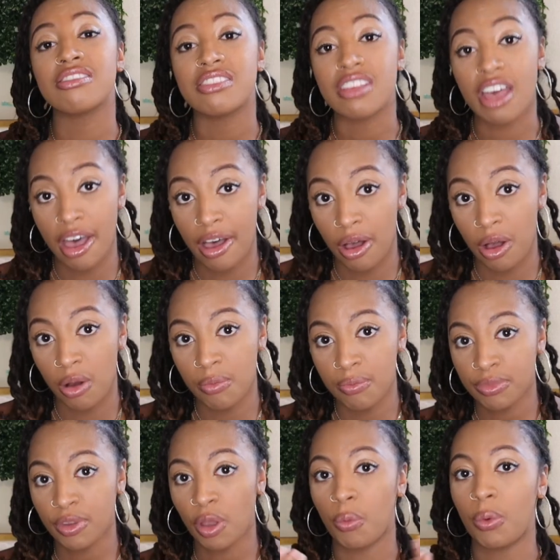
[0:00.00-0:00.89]

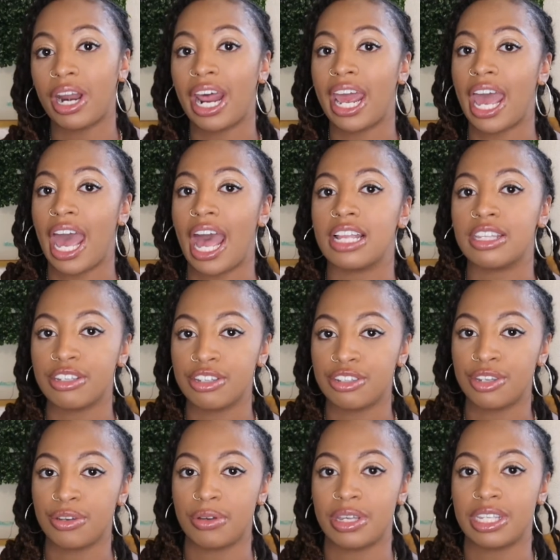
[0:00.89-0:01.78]
So what I had
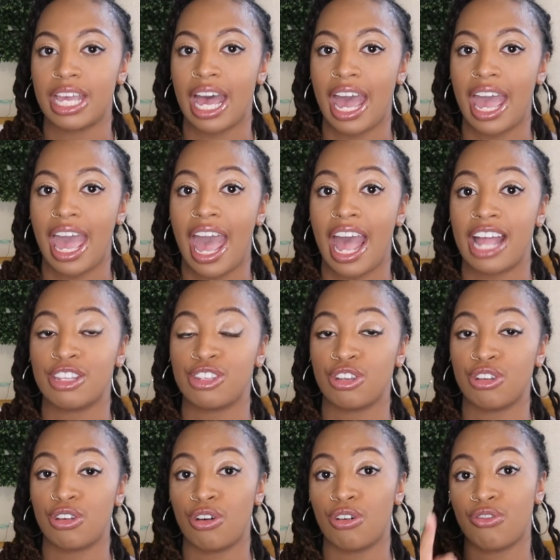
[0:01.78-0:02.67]
to do is I had
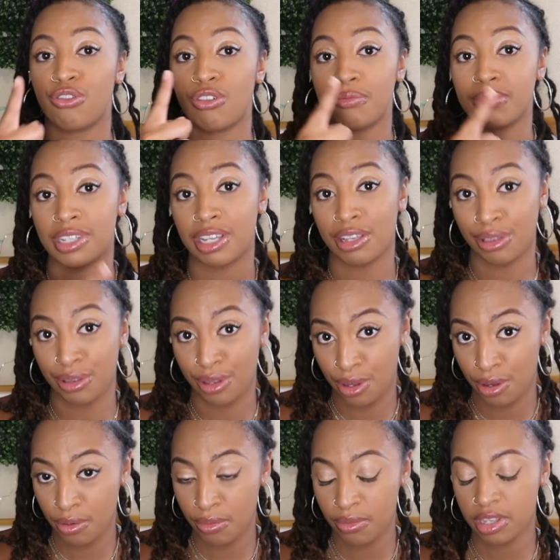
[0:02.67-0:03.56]
to go from
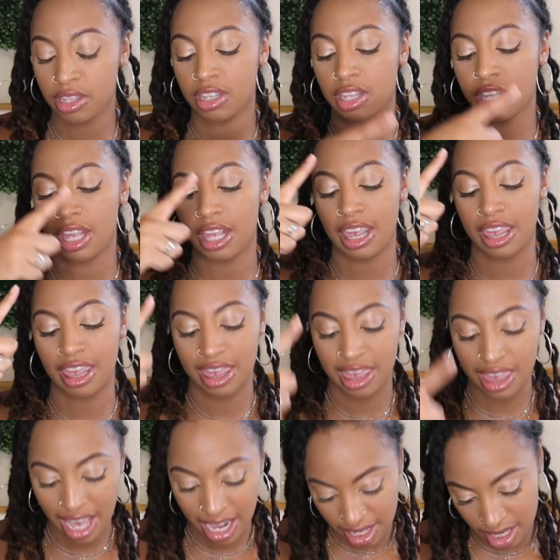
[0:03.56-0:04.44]
Tulum,
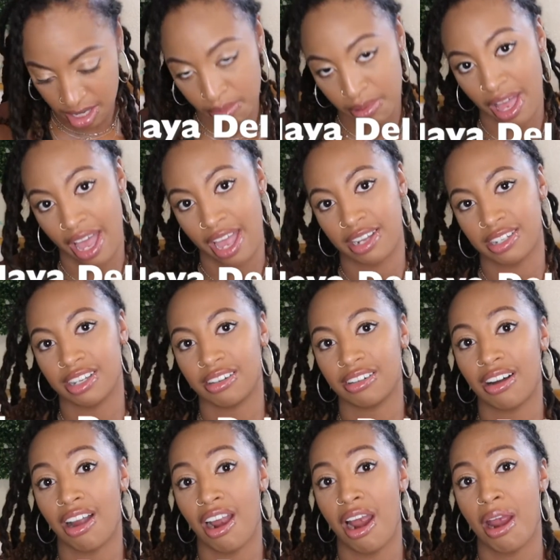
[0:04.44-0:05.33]
then to Playa
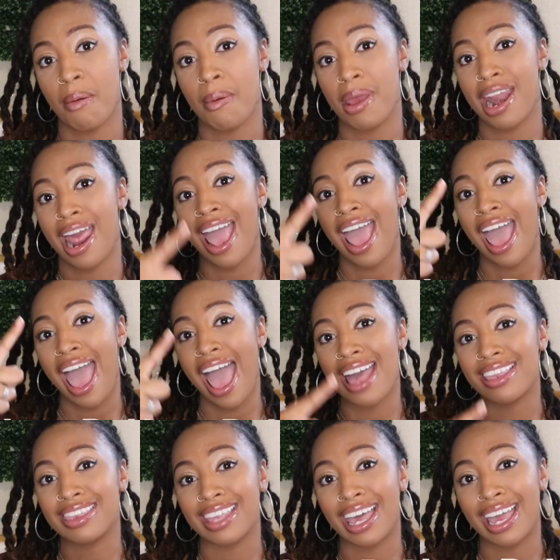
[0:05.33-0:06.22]
del Carmen,
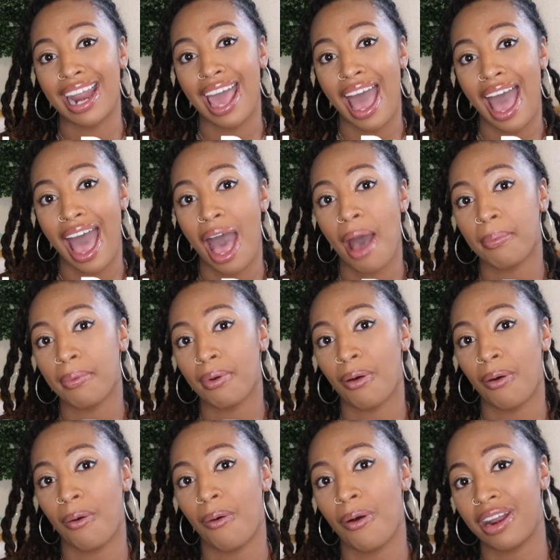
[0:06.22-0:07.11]
and then
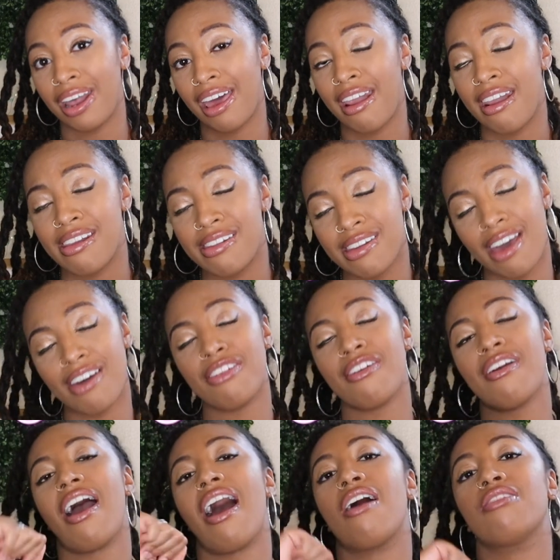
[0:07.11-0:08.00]
hop on
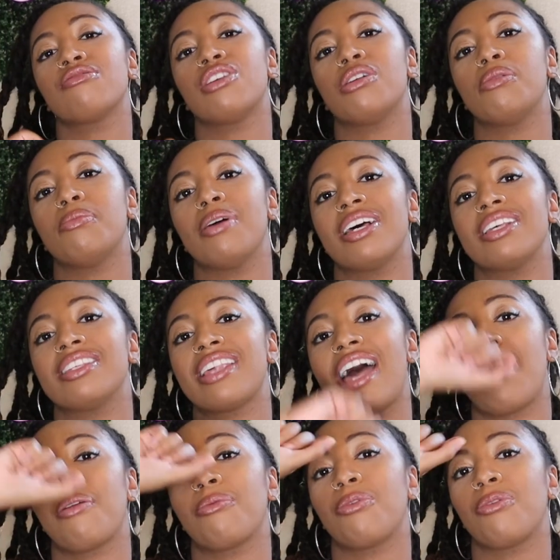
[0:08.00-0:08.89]
another Aldo bus
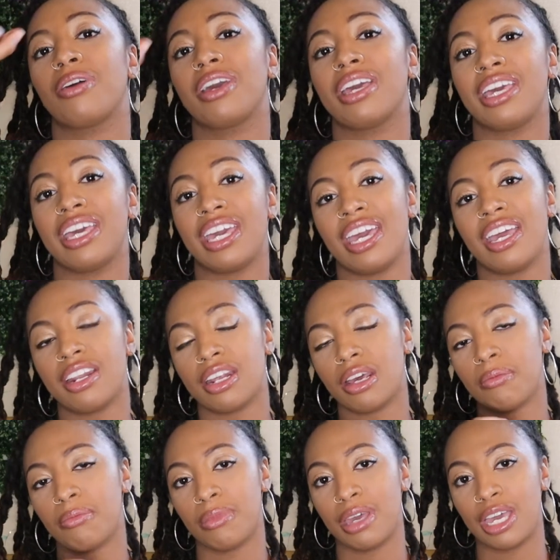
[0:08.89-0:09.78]
that will get
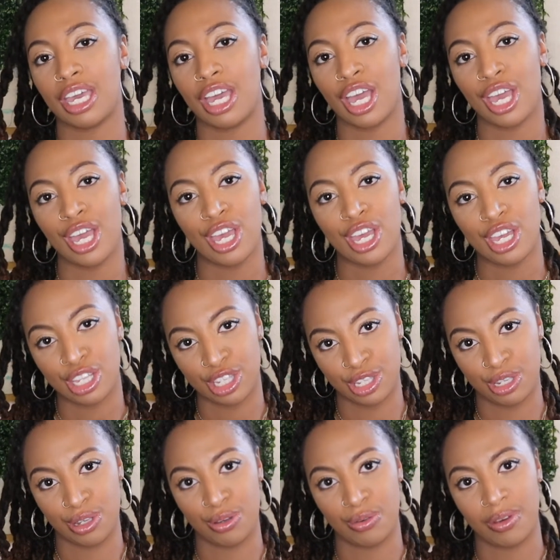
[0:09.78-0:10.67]
me
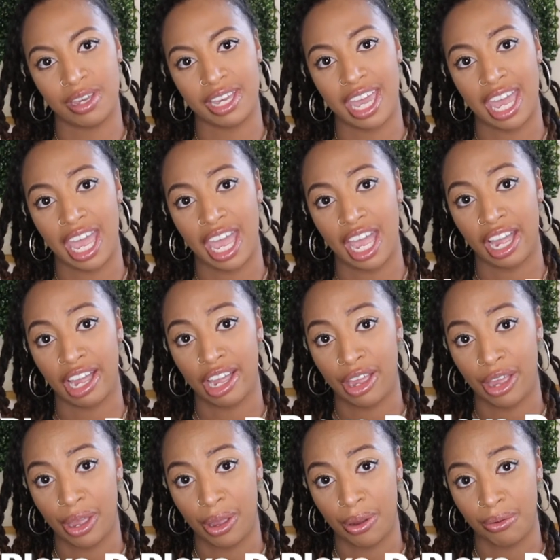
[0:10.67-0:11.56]
to
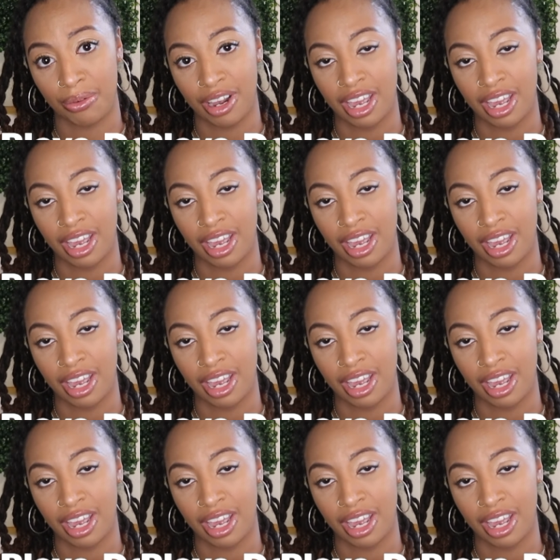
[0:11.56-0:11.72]
Cancun.